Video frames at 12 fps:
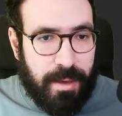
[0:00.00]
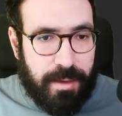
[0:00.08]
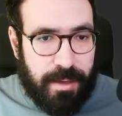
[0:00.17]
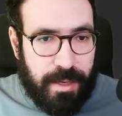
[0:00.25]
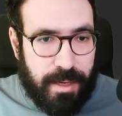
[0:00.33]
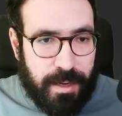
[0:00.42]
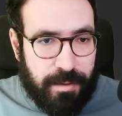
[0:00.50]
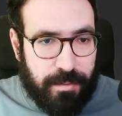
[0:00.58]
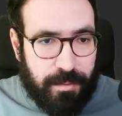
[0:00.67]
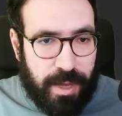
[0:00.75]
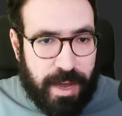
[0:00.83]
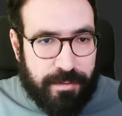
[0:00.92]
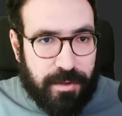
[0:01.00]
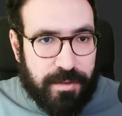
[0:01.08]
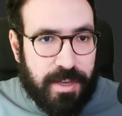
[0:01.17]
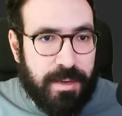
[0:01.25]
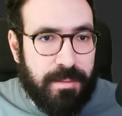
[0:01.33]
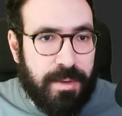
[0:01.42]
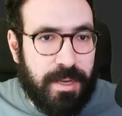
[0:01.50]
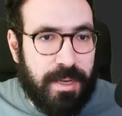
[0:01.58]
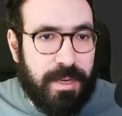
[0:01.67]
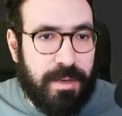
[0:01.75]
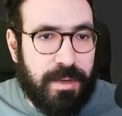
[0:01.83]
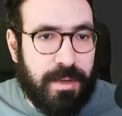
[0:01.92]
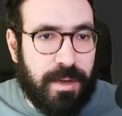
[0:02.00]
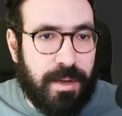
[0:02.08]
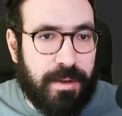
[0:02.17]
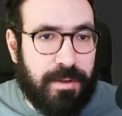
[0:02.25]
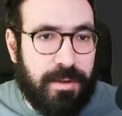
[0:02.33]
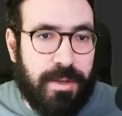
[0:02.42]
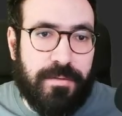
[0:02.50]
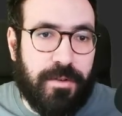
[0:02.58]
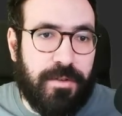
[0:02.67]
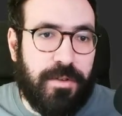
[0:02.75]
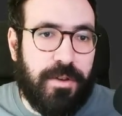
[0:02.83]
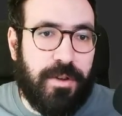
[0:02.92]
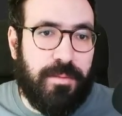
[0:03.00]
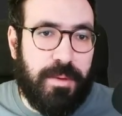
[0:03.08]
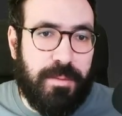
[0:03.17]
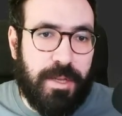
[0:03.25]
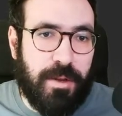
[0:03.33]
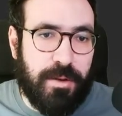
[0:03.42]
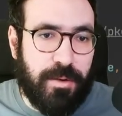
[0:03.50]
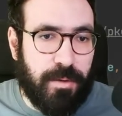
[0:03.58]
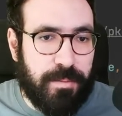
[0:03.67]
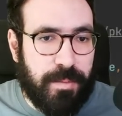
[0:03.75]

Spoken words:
Here we have the same in the invoicer.pb.co.